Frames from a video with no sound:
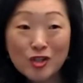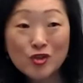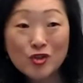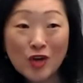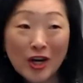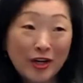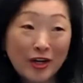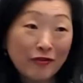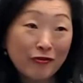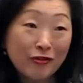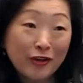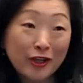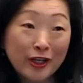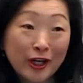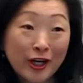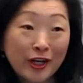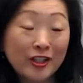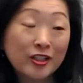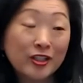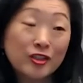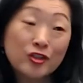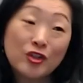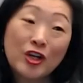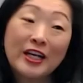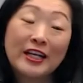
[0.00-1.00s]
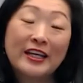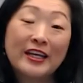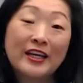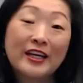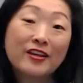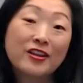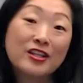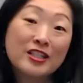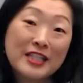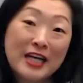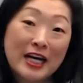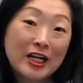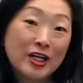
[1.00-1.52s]
trying to figure out, trying to
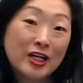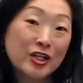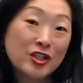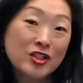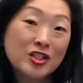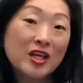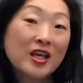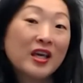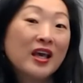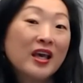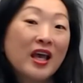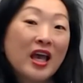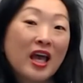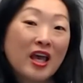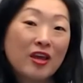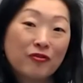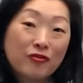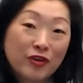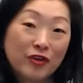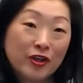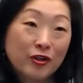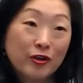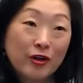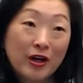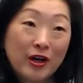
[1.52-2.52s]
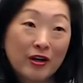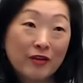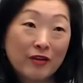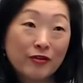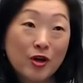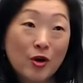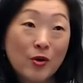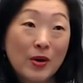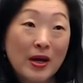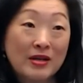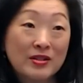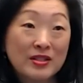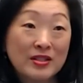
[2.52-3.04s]
kick the tires and figure out if
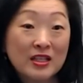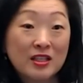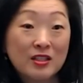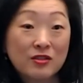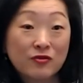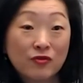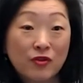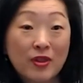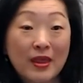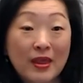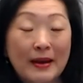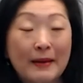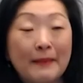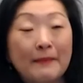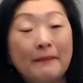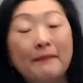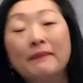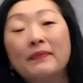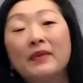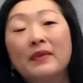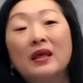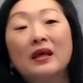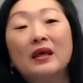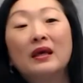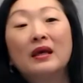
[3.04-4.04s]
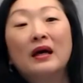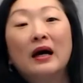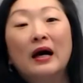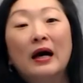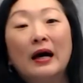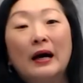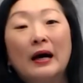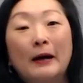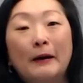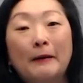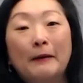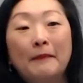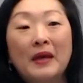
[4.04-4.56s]
co-housing is for them.
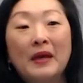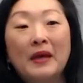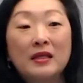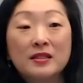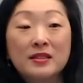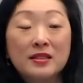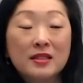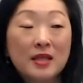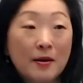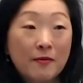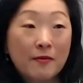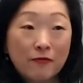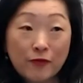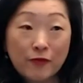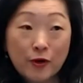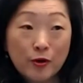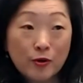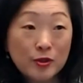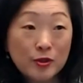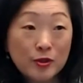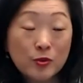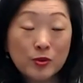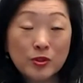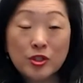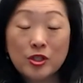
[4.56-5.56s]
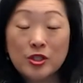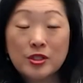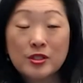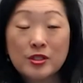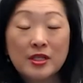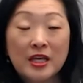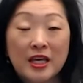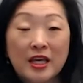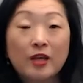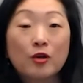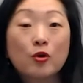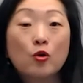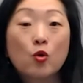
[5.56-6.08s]
Um, and some folks will just
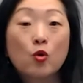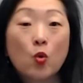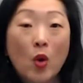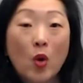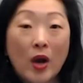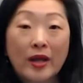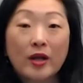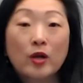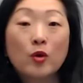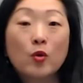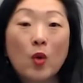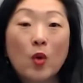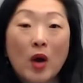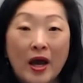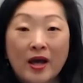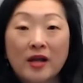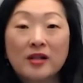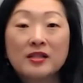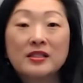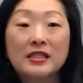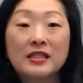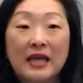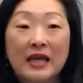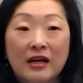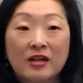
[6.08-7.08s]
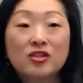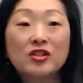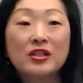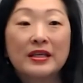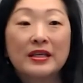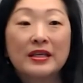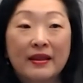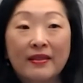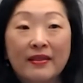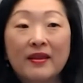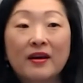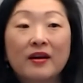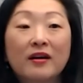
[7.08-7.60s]
take quite a while to actually
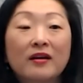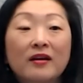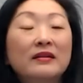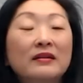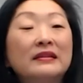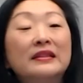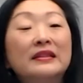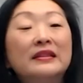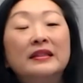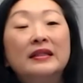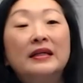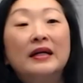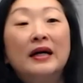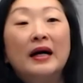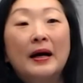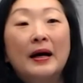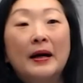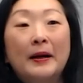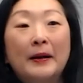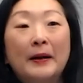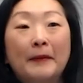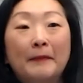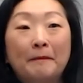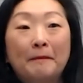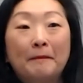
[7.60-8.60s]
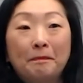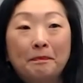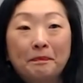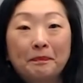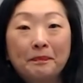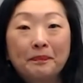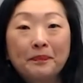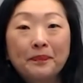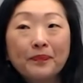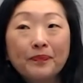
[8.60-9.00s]
get there. Um,